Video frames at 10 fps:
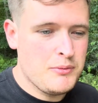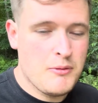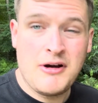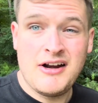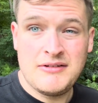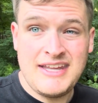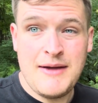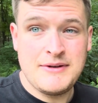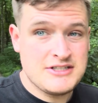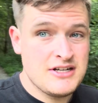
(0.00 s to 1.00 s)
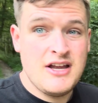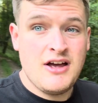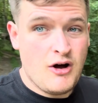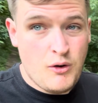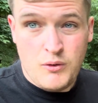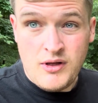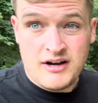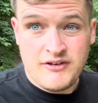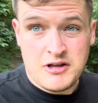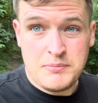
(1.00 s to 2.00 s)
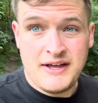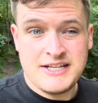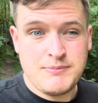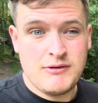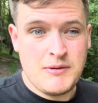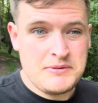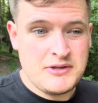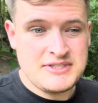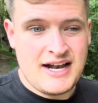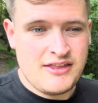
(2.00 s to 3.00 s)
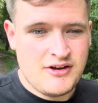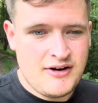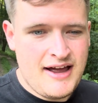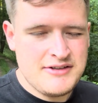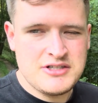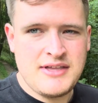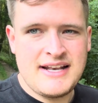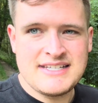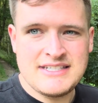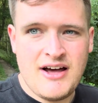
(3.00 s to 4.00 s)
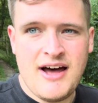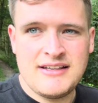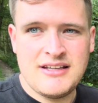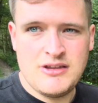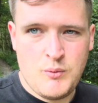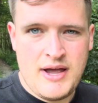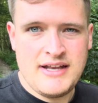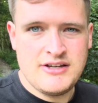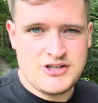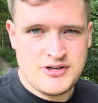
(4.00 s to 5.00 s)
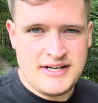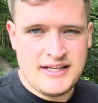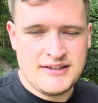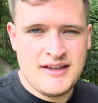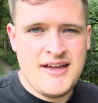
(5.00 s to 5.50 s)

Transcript: We're going to damage a whole lot of other plants by ripping those out of the ground. So that is not the way to treat it.